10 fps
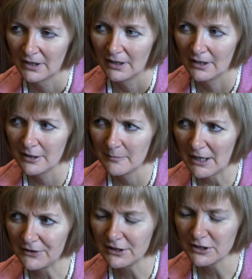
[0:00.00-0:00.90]
I
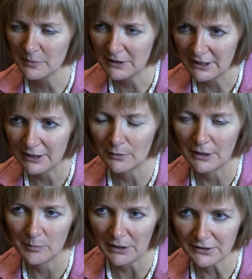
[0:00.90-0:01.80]
think it's been hit
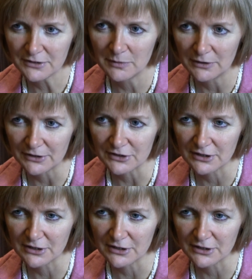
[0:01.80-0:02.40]
quite bad, to be honest,